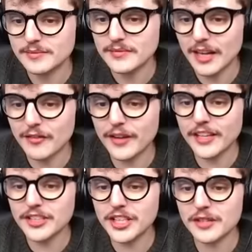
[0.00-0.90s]
I forget
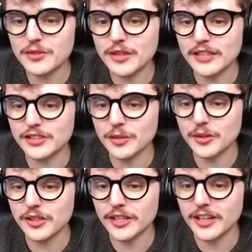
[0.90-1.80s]
she gives you that so
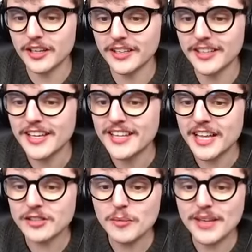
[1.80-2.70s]
early on.
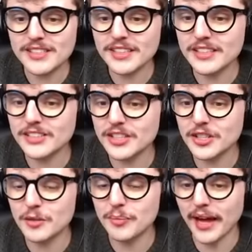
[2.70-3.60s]
That's what makes Leah such a
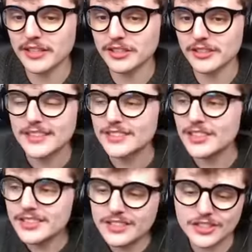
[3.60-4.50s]
good bachelor.
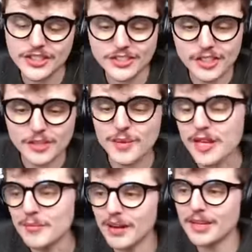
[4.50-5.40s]
She's she starts
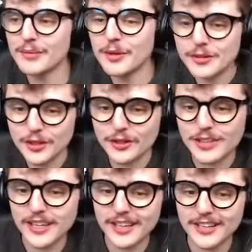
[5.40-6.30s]
making money moves early
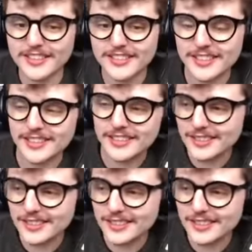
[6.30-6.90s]
on. She's